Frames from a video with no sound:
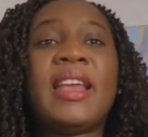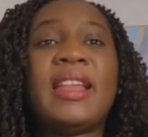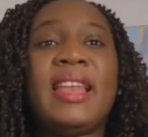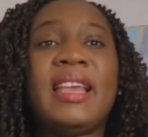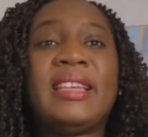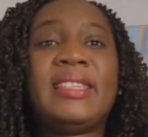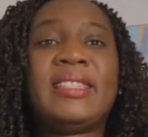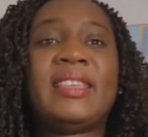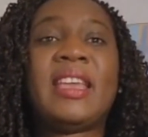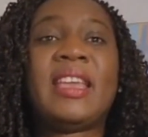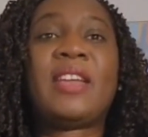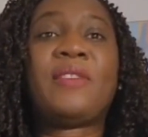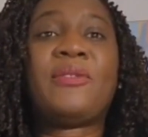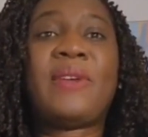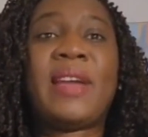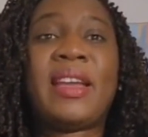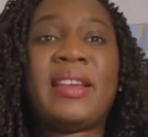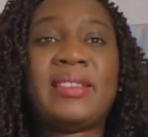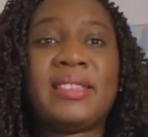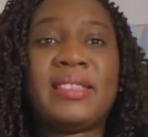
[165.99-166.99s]
Let's take,
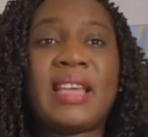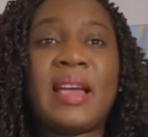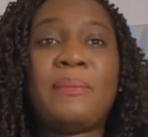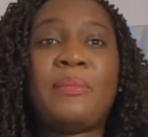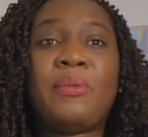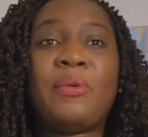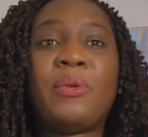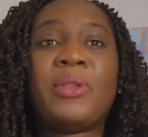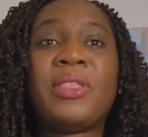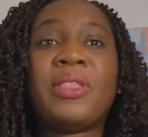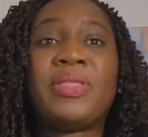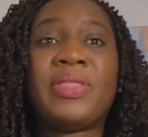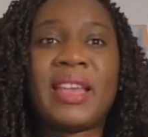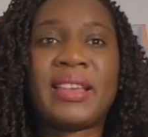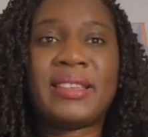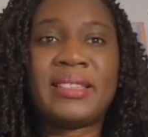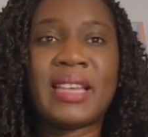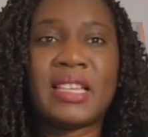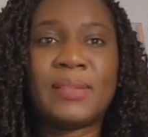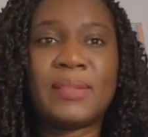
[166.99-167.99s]
for example,
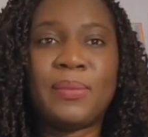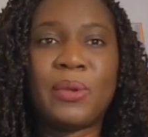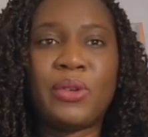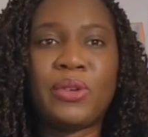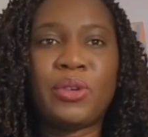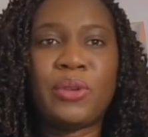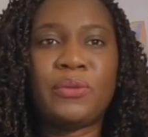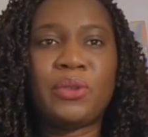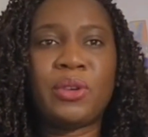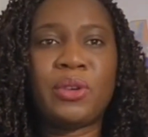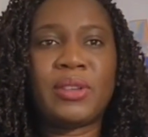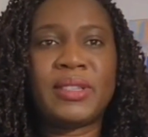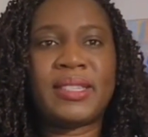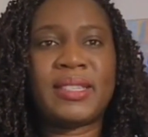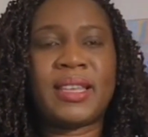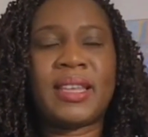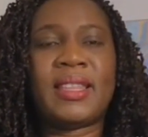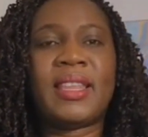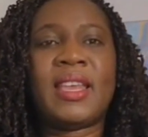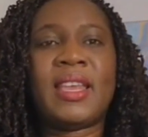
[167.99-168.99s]
Texas Board of Nursing.